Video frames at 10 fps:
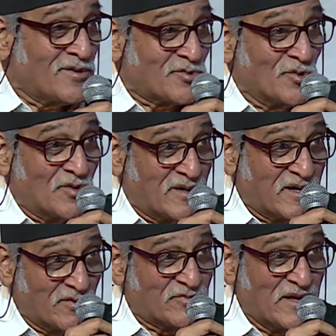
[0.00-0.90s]
to
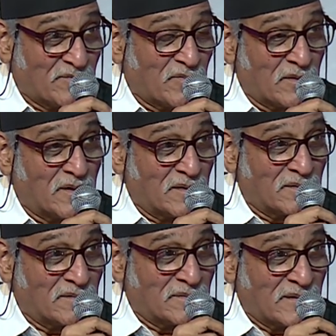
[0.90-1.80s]
give them
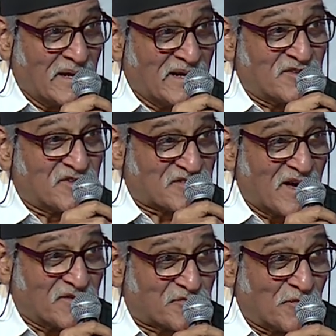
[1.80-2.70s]
an
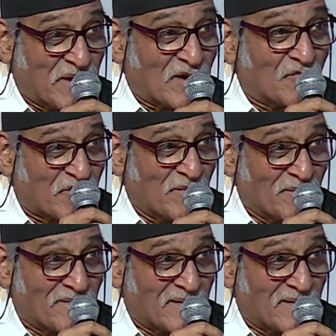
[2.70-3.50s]
exercise to make a film,